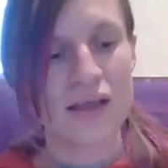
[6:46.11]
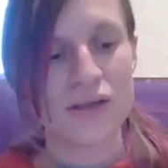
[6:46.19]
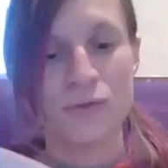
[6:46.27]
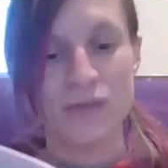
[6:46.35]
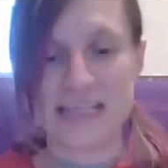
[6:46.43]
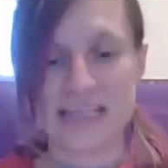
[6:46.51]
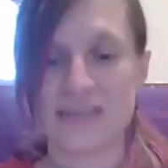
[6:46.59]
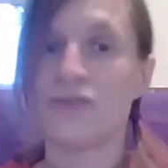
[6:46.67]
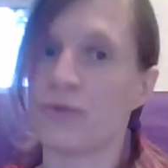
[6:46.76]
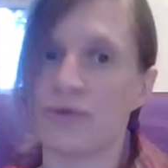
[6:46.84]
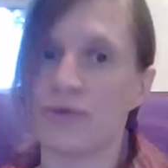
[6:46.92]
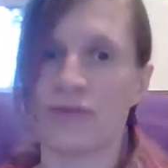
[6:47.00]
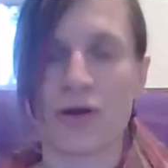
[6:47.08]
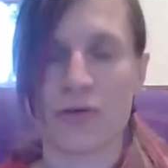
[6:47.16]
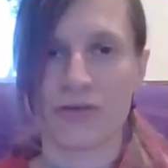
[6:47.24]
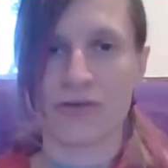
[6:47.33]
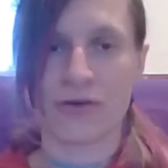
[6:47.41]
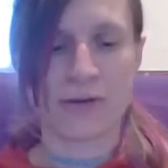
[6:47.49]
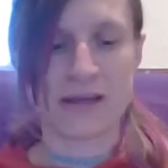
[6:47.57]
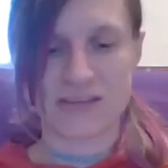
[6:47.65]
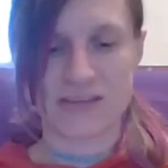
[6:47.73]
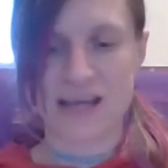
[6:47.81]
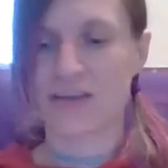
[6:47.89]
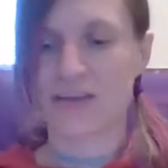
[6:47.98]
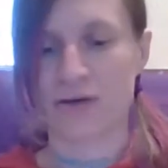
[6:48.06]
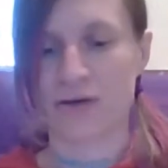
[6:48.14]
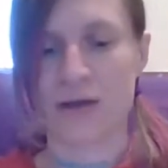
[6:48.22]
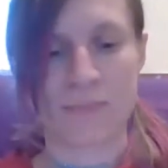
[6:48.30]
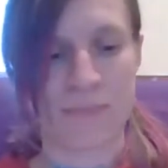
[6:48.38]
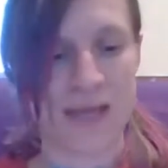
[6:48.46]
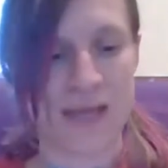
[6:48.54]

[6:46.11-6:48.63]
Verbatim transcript: you need to sort of go through and check through and